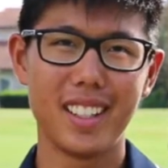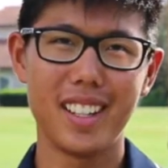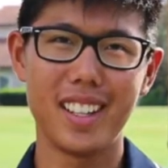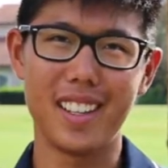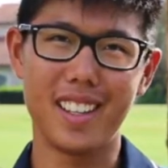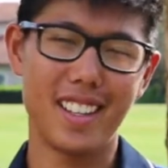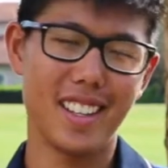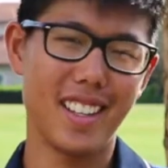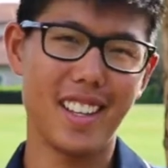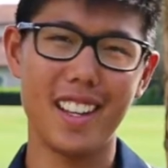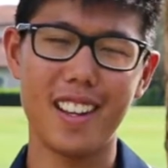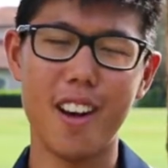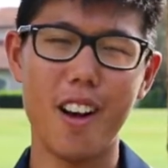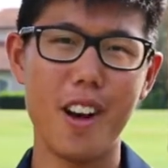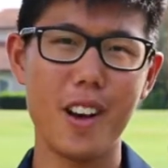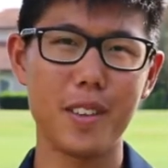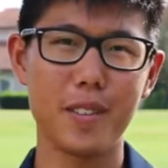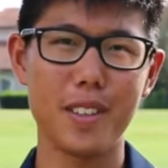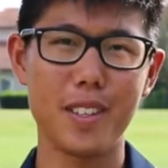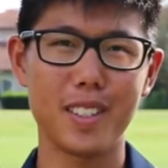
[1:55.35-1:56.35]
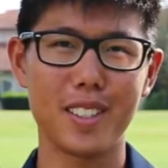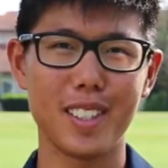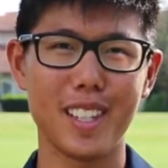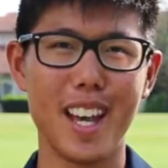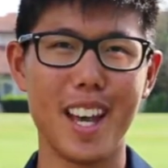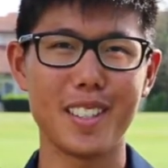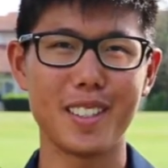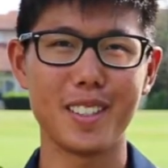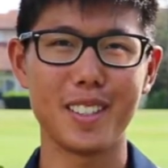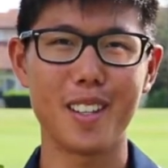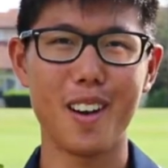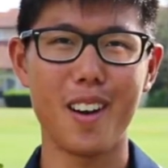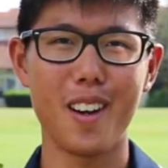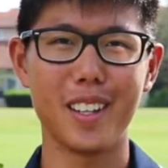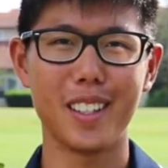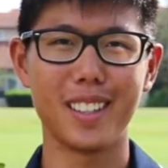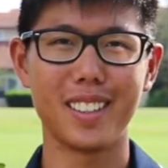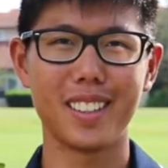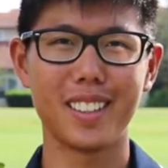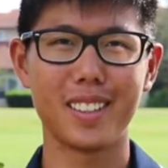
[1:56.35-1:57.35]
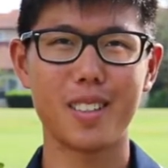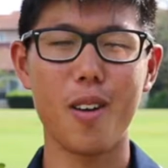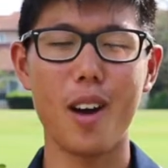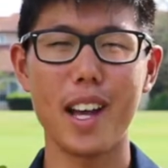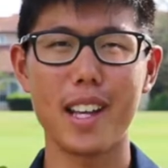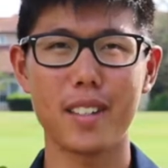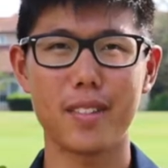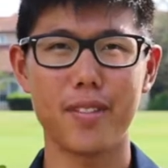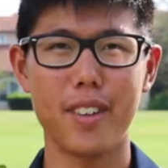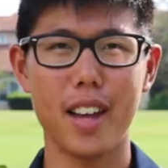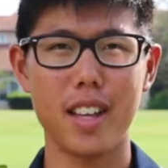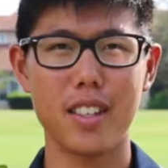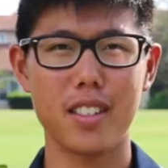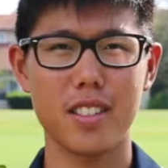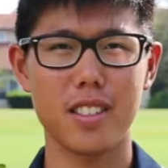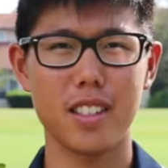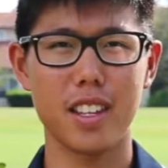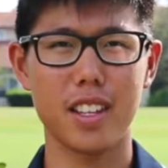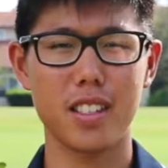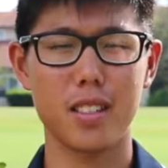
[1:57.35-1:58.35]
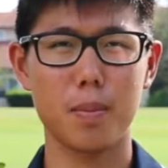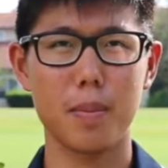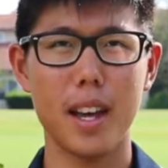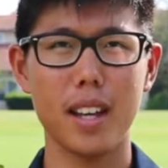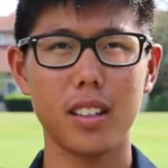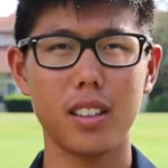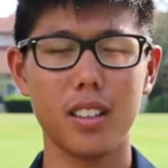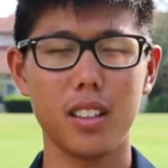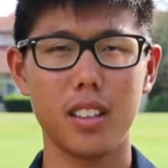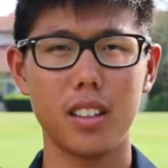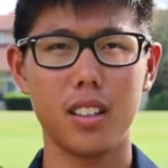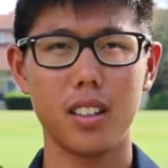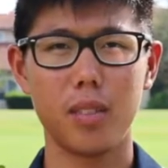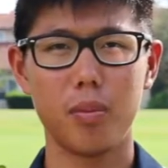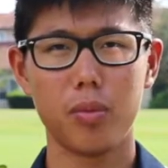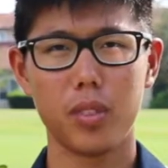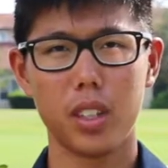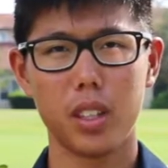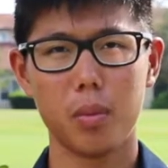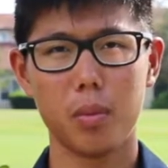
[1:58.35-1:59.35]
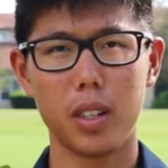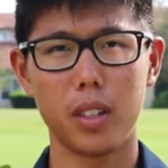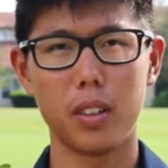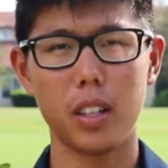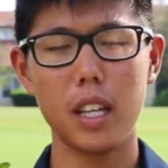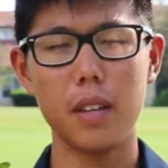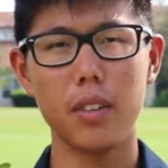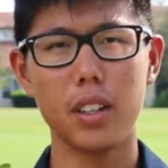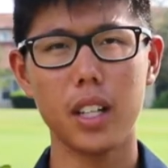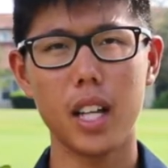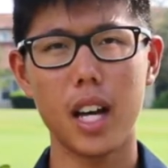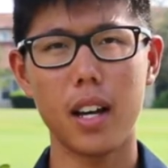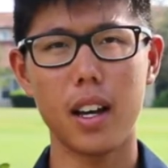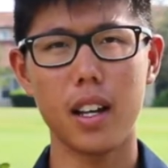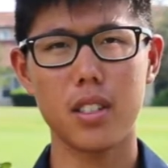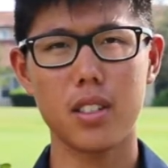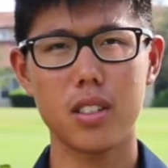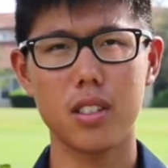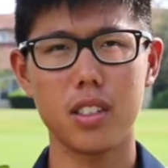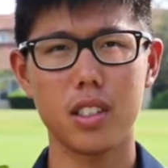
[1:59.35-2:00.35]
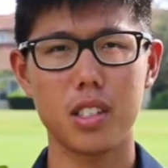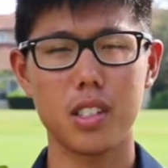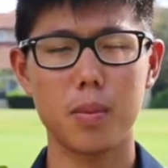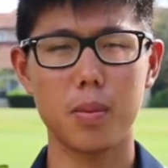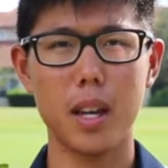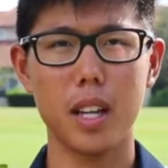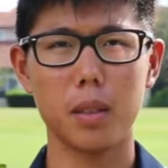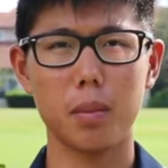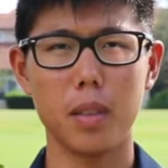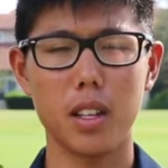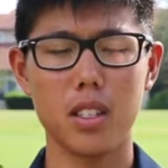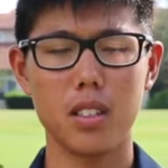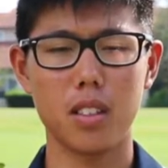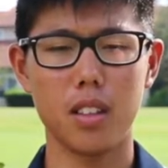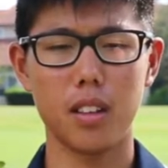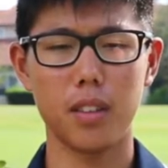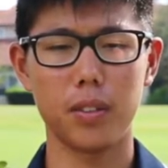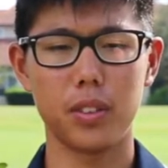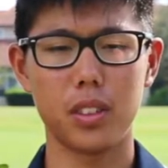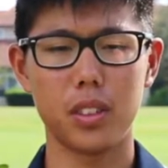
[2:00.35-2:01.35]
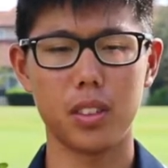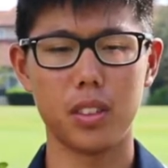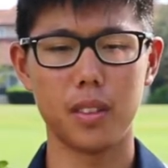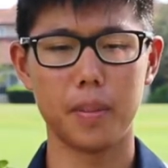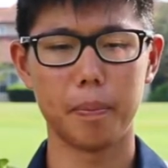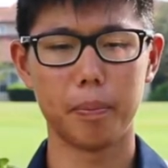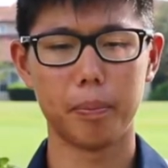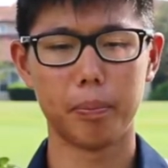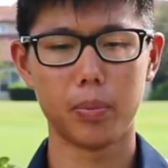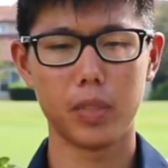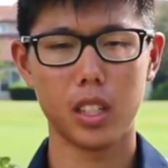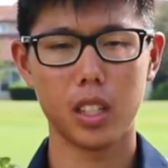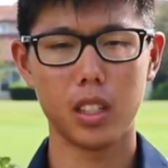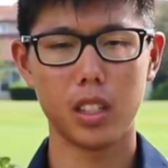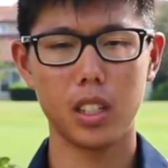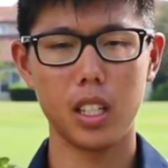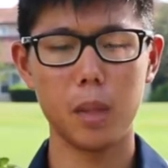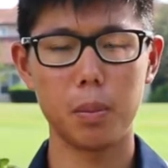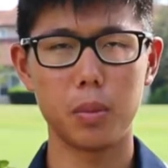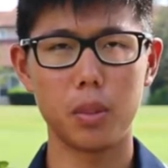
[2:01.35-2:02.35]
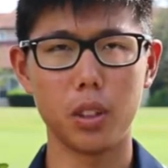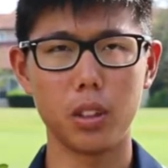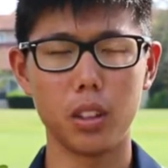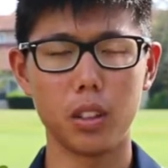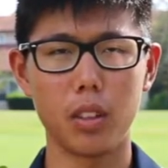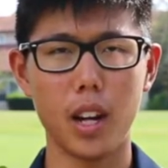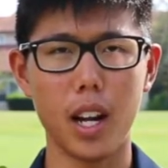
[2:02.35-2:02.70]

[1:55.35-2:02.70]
it obviously hasn't gone quite as fast as I expected. But even now, I still expect myself to keep doing the